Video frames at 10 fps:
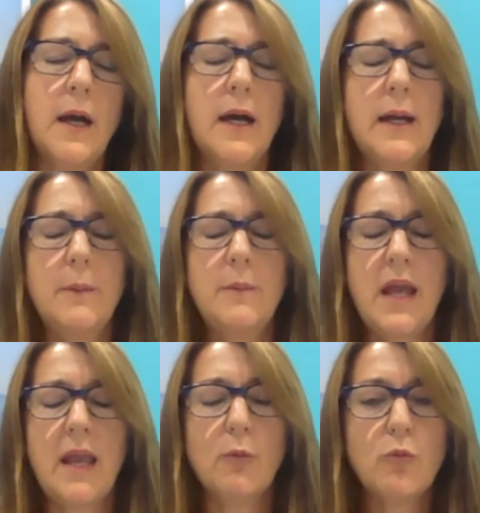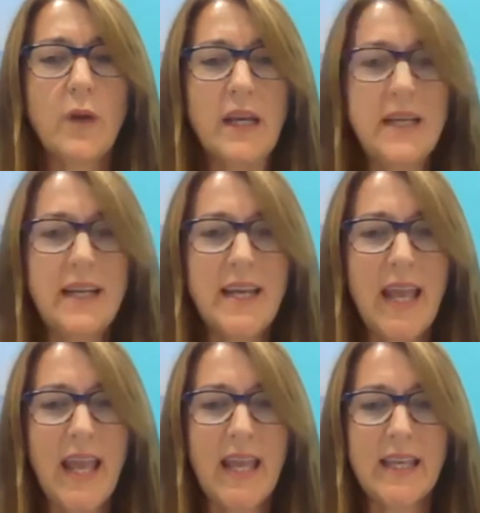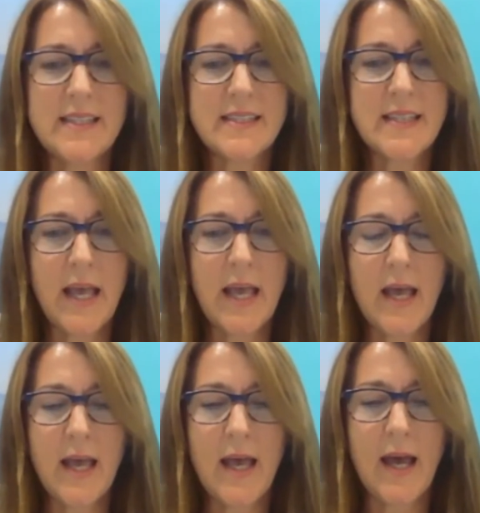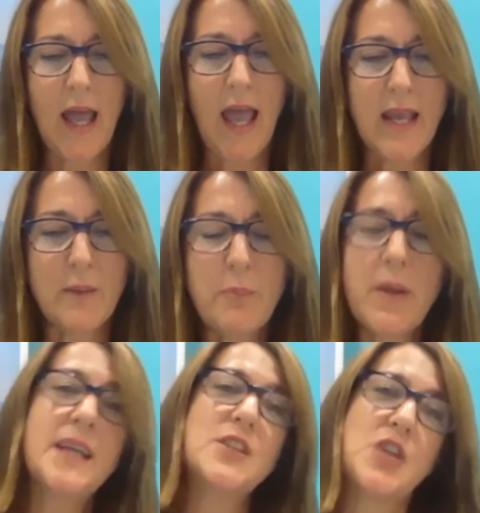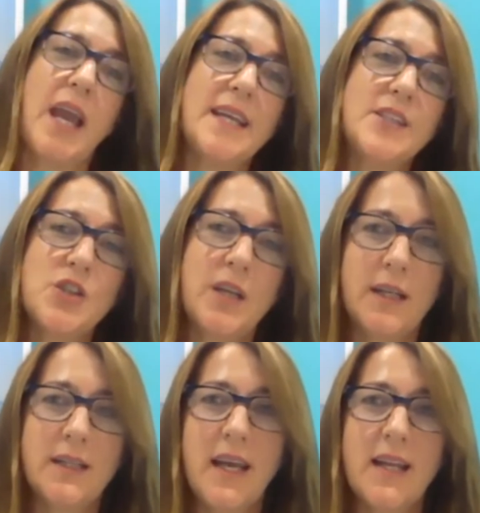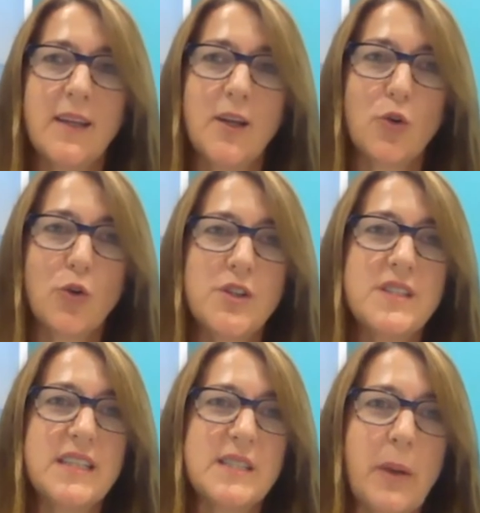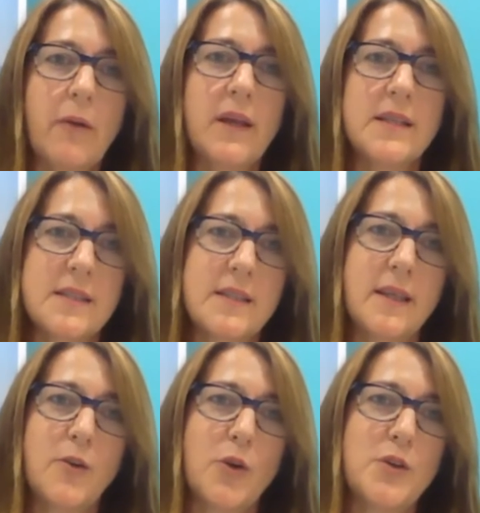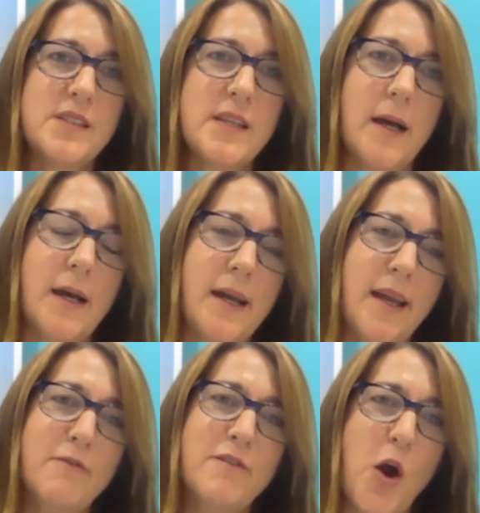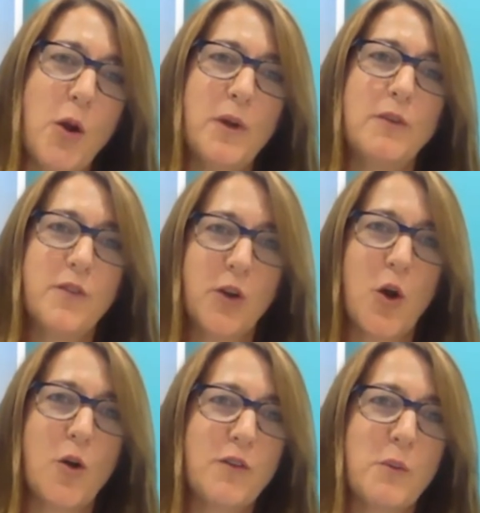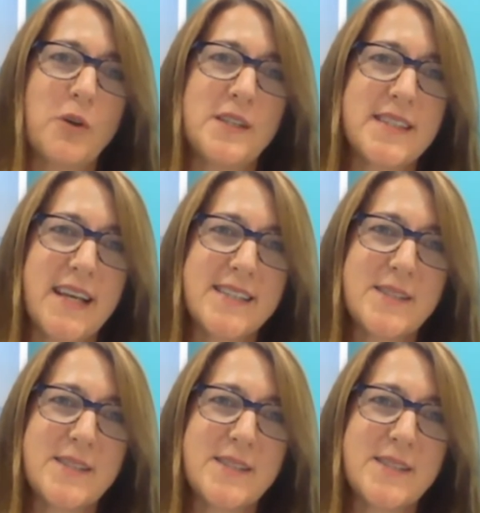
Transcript: It really is a big change in the cruise experience and the cruise environment for Princess.